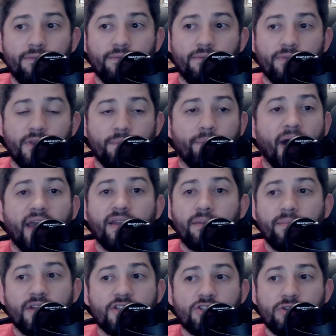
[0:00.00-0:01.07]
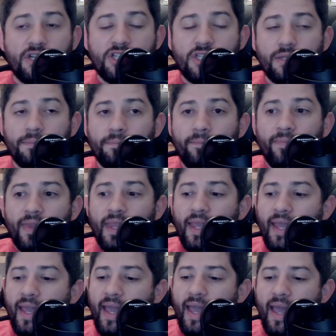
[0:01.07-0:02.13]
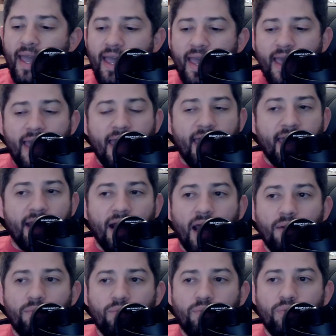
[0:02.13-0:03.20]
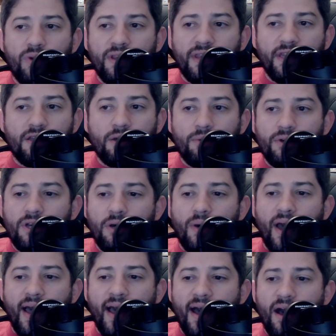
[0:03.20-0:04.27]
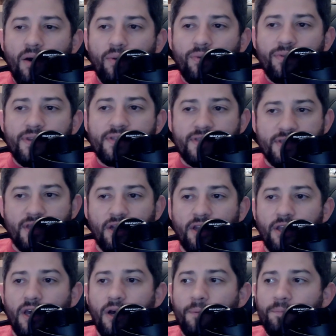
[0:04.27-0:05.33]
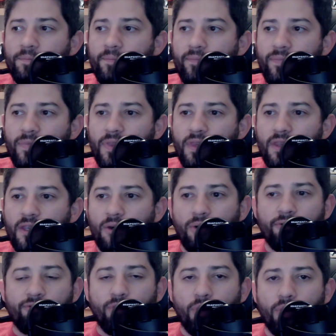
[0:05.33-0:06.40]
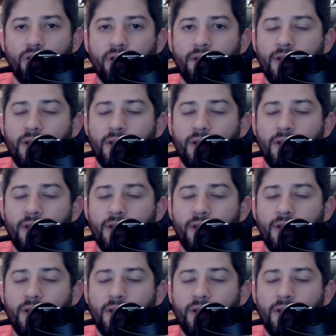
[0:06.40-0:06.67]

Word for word: the Biden administration, and I really don't know how this is going to go going forward.